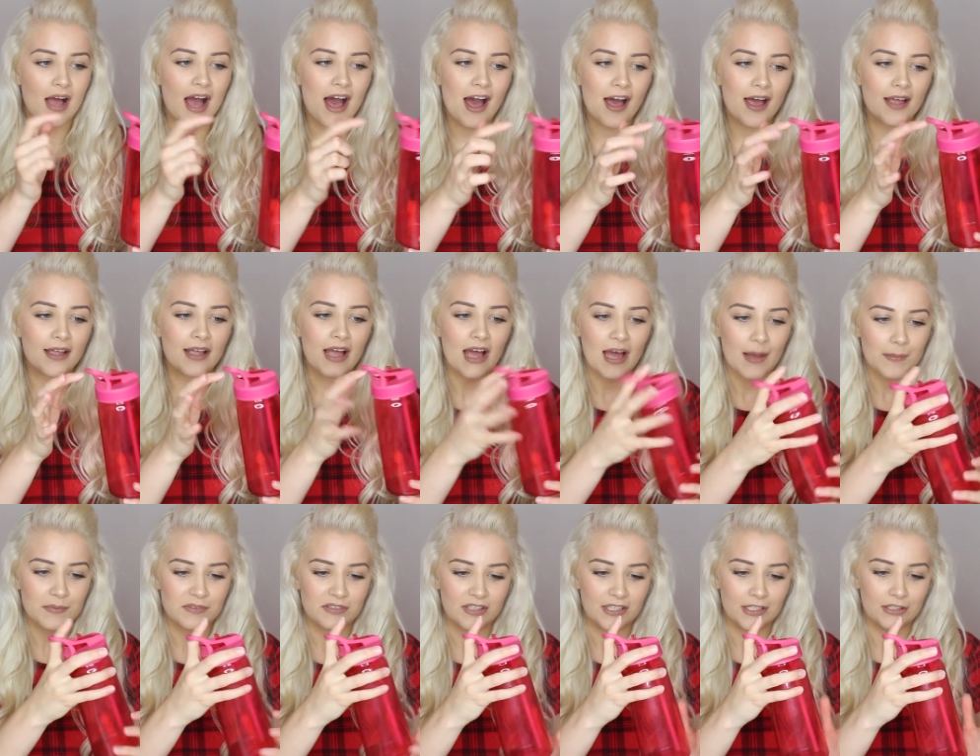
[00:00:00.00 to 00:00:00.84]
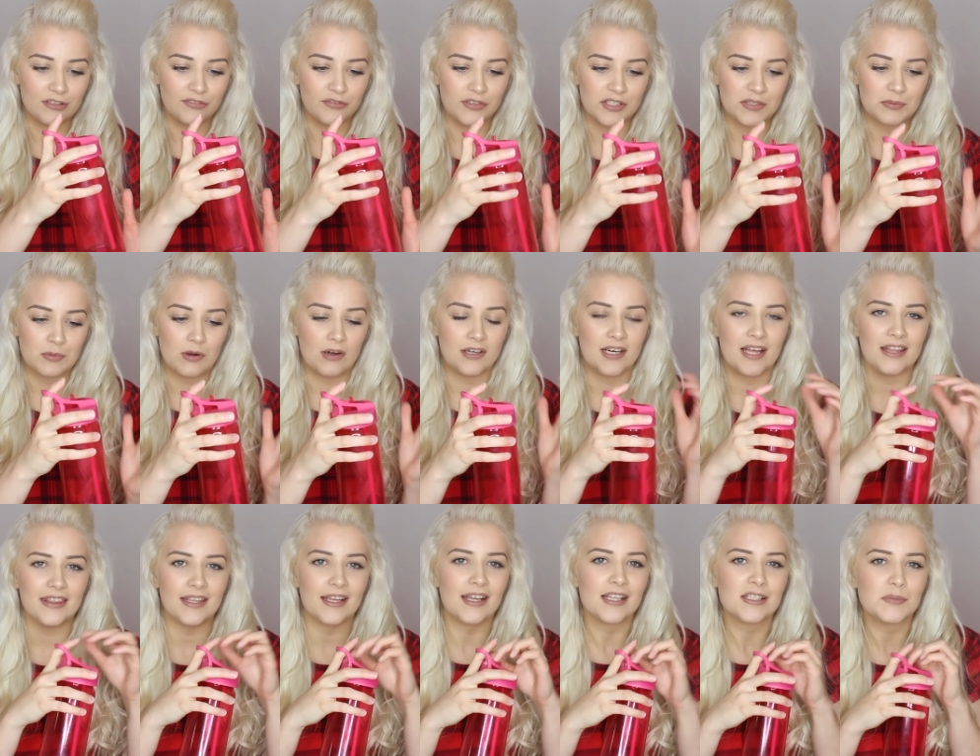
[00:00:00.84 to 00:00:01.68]
I absolutely love this one.
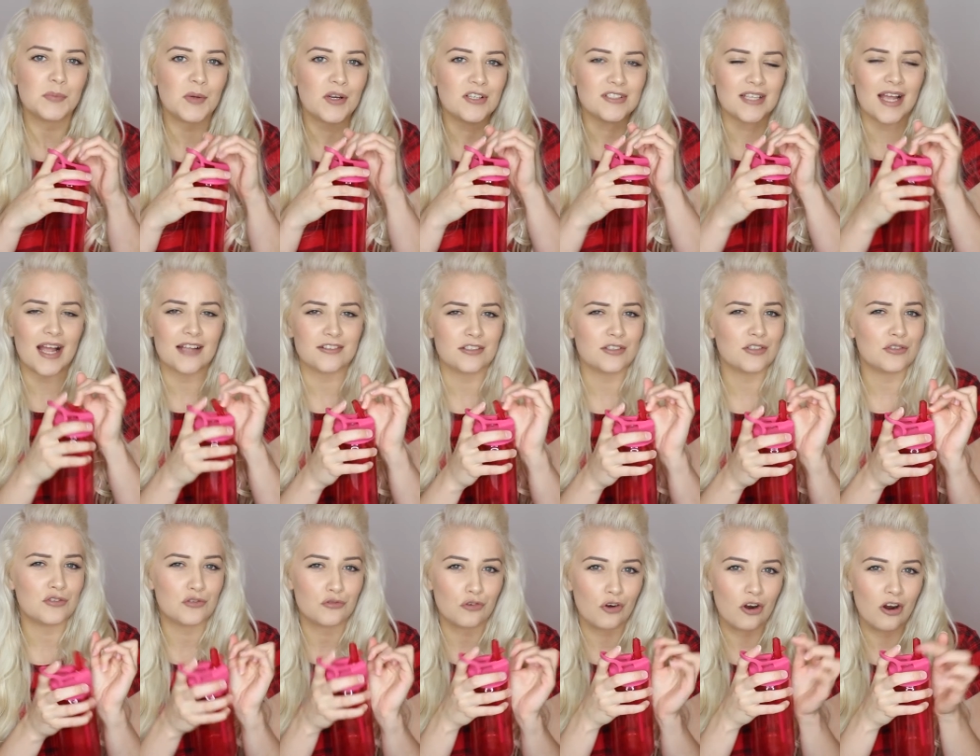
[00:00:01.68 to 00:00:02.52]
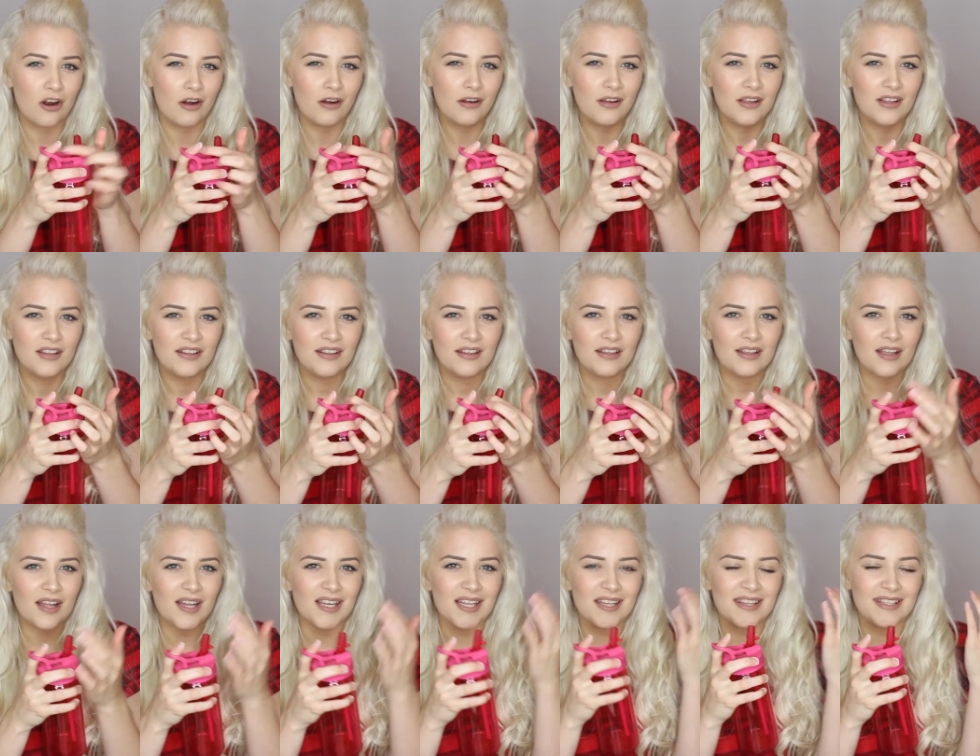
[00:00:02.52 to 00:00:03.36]
I think it's because it has a straw,
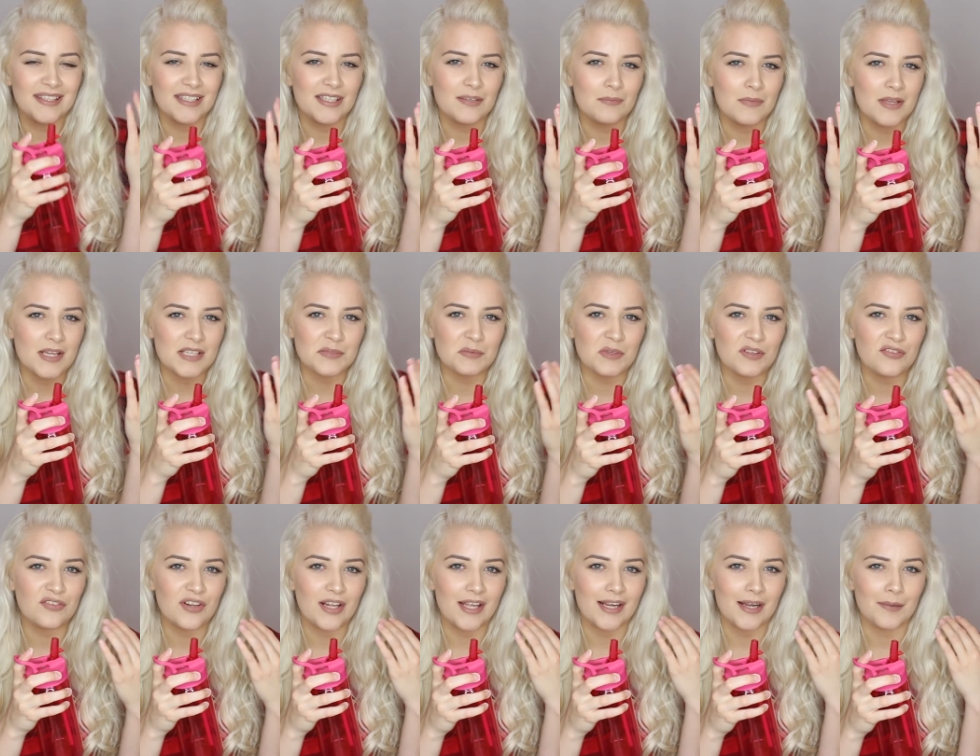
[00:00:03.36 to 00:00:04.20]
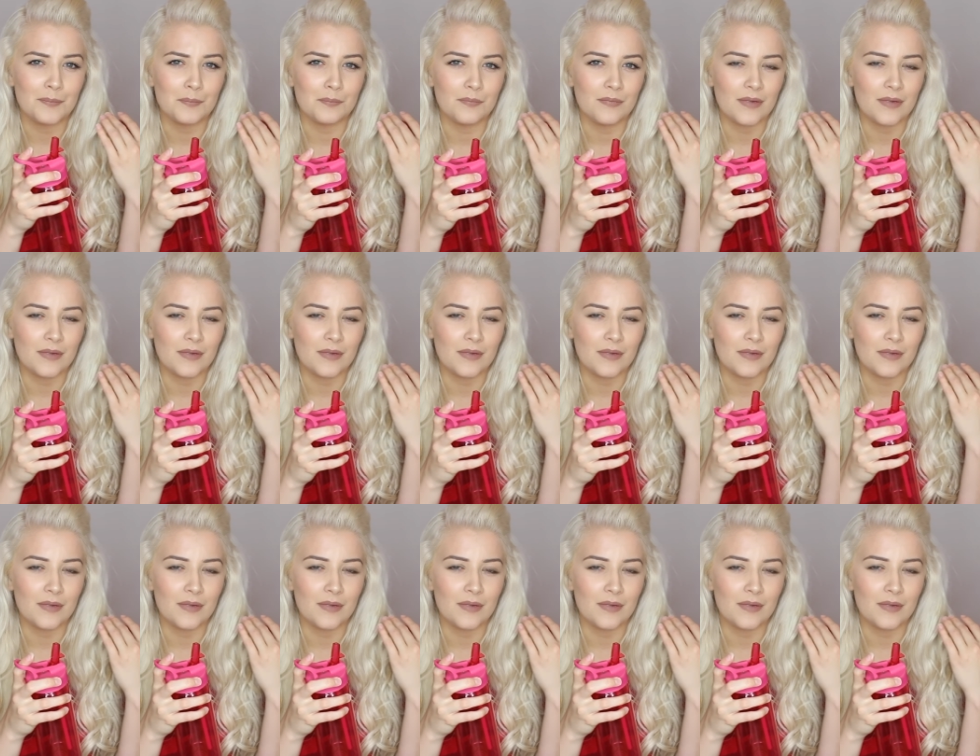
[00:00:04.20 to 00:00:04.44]
and I think it makes me feel like